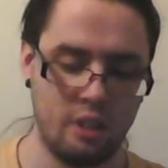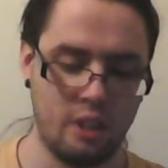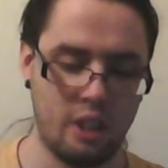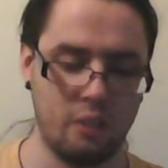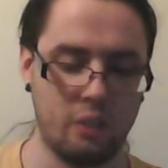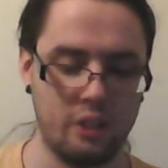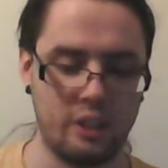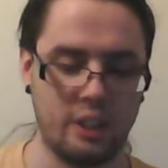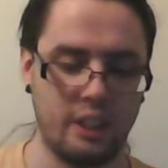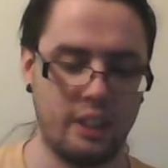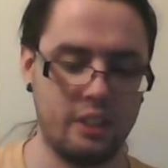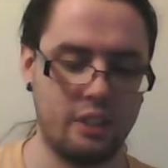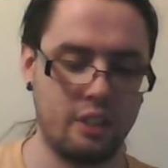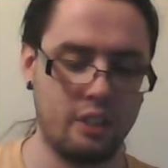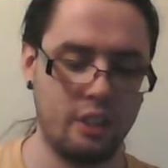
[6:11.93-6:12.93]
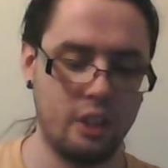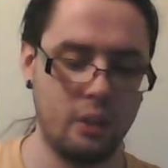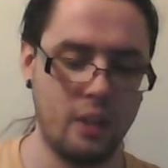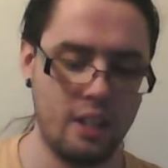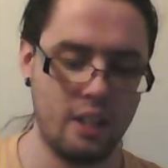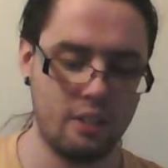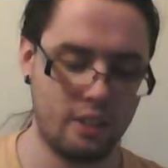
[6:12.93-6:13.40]
And once it lands here in the
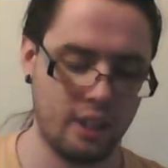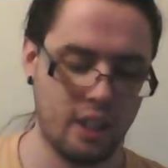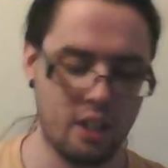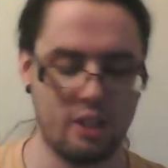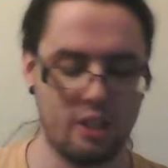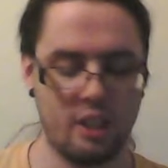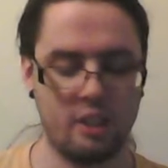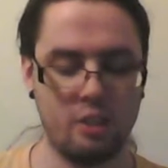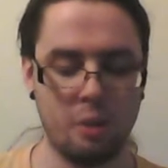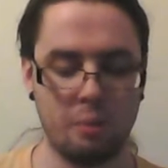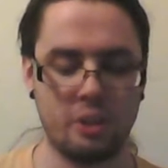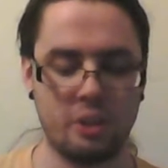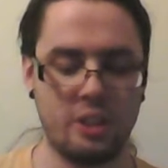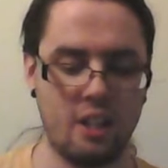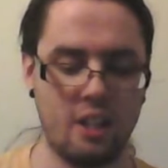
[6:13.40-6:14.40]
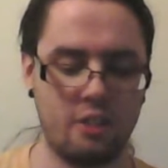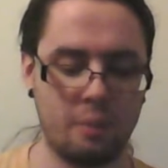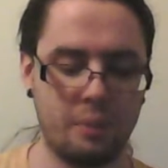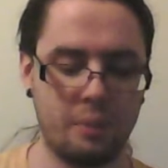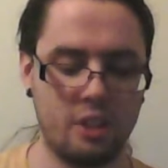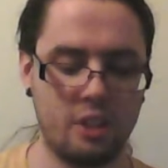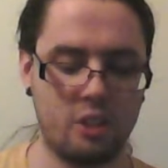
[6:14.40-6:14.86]
US, like I said, no more status
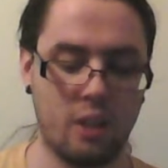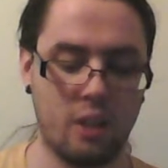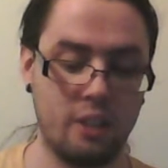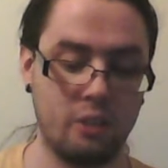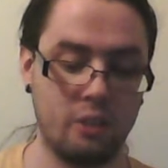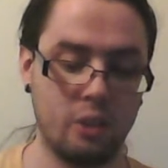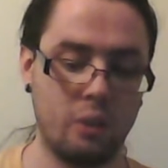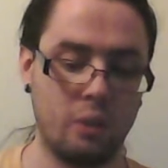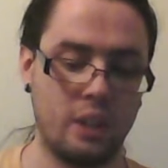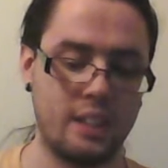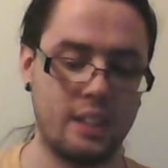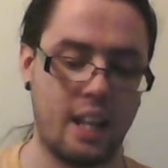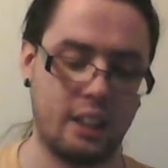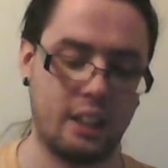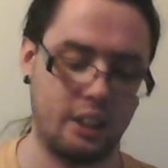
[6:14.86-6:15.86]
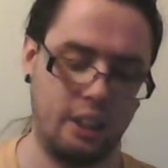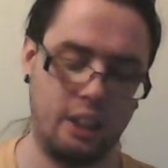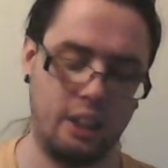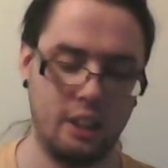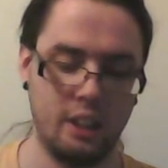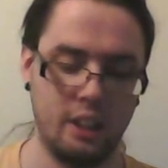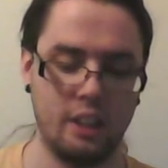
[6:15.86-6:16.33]
updates, so I don't know when it's actually
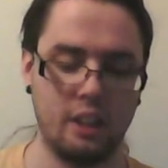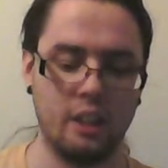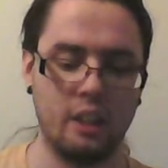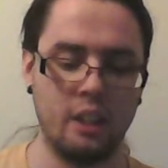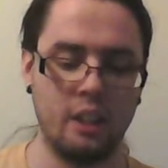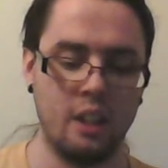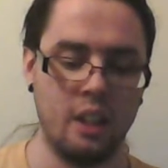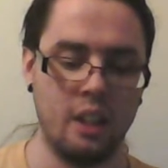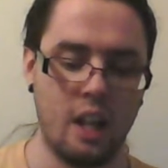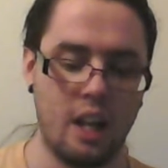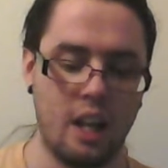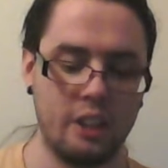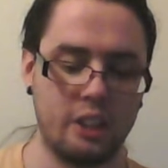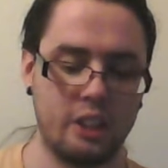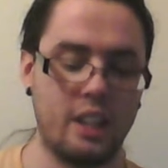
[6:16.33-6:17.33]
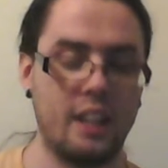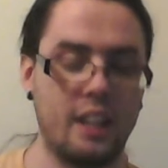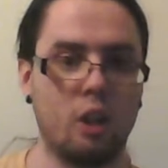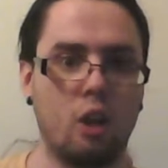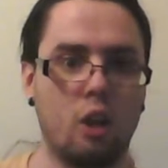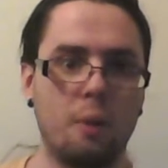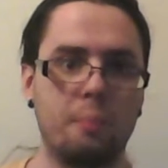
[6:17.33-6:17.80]
going to get here. I just kind
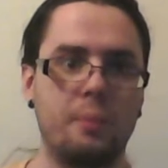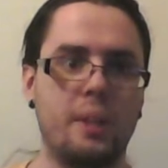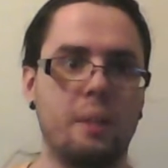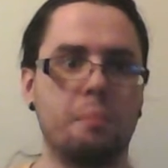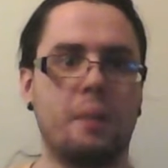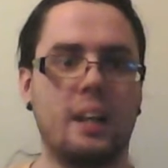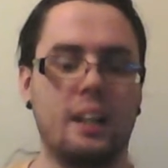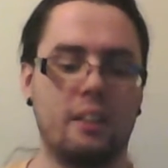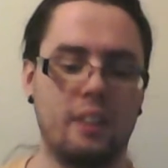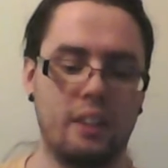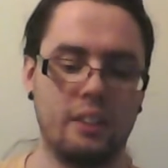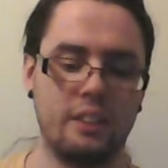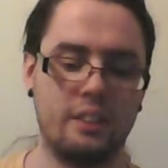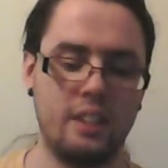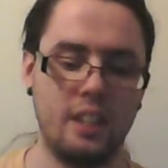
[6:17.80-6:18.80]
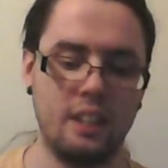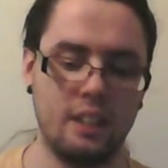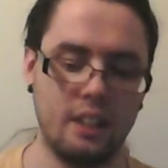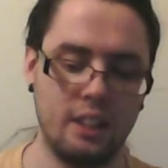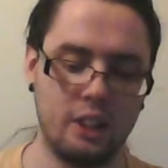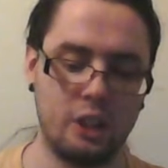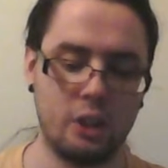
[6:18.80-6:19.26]
of hope that by around the date
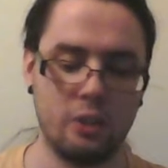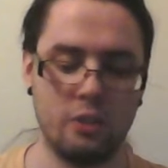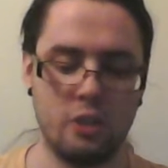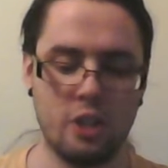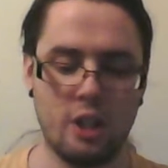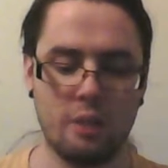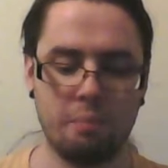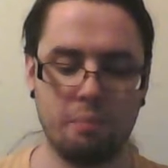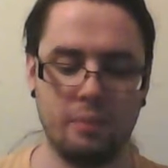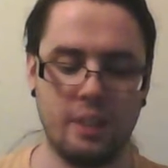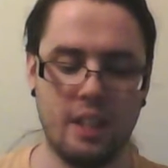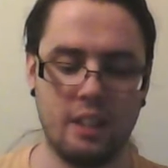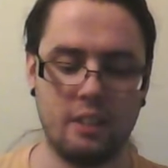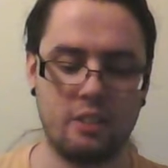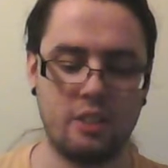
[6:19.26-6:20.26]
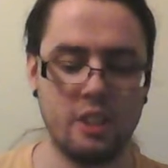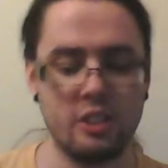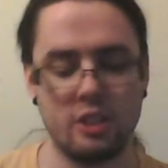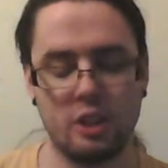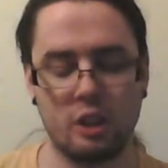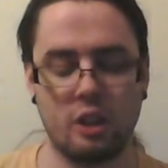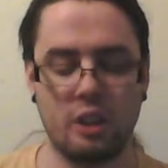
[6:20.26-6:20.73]
that it shows up, that it says
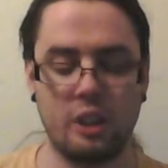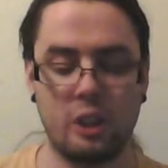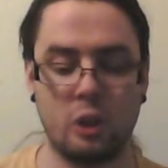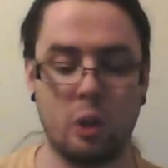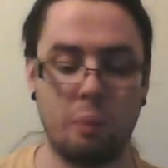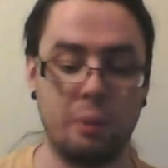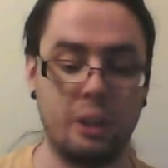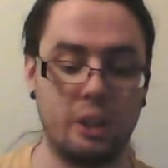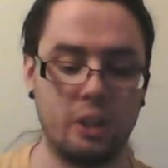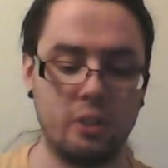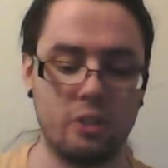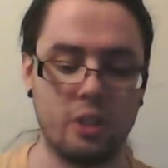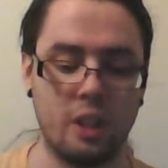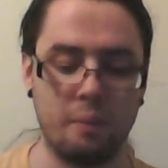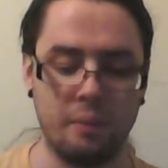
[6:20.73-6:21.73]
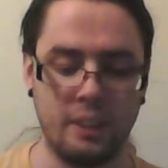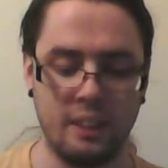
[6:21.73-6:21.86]
it's going to show up, it shows up.